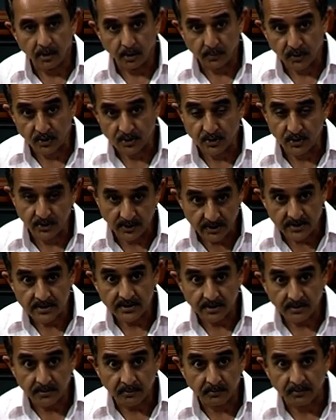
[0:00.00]

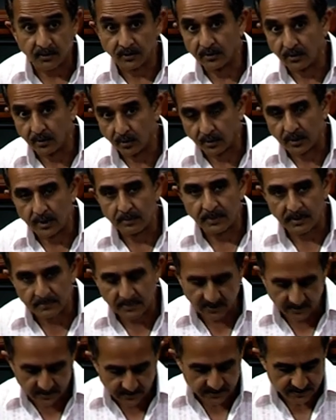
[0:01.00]
opportunities for the local
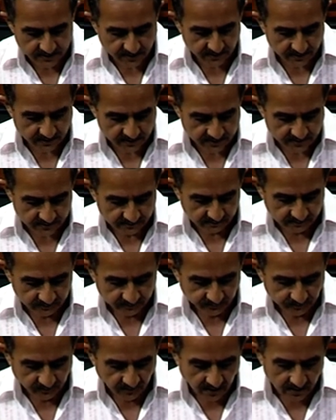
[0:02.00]
people in these areas.
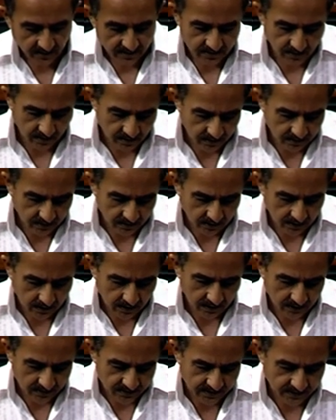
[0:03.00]
So under the
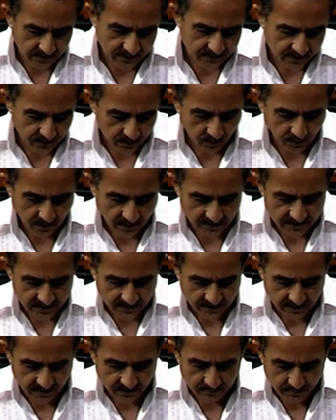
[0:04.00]
R C S Udan
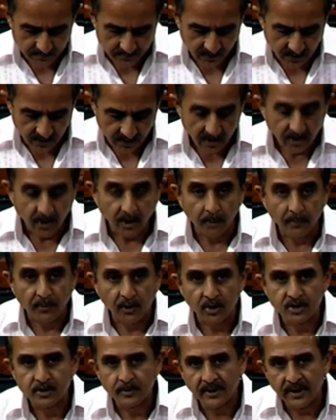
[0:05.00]
scheme,
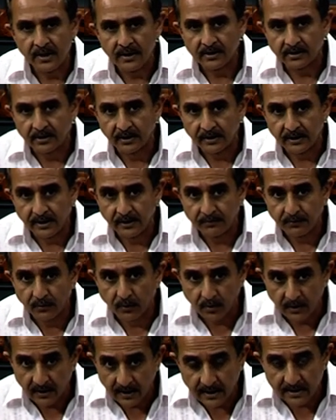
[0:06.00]
approximately
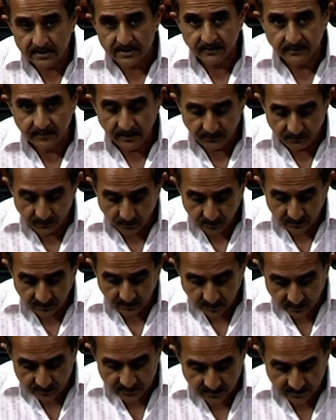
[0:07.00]
thirty-four lakh seventy-four
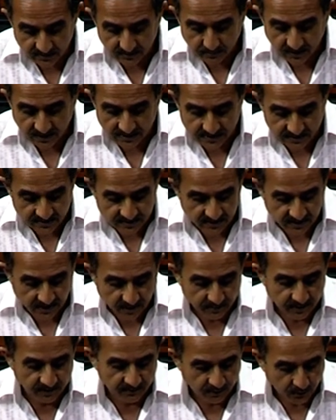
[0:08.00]
thousand passengers
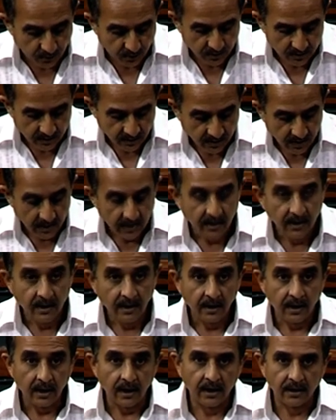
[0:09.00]
have been flown
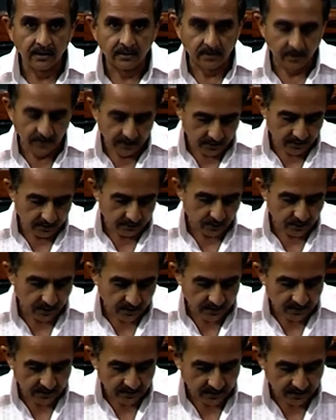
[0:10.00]
and three
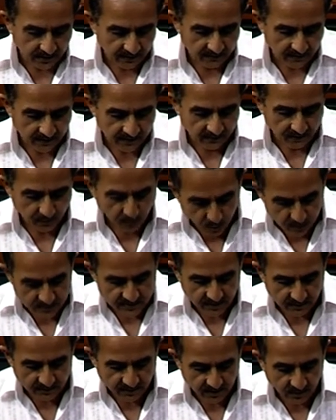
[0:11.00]
hundred thirty-five
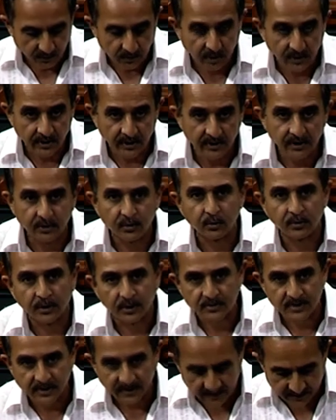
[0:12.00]
routes have been awarded in two
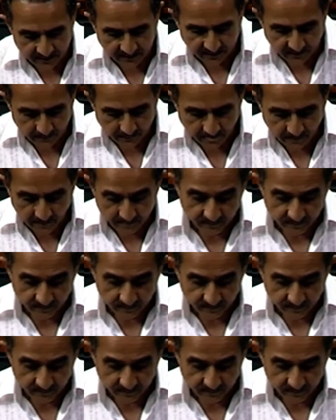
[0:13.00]
thousand nineteen.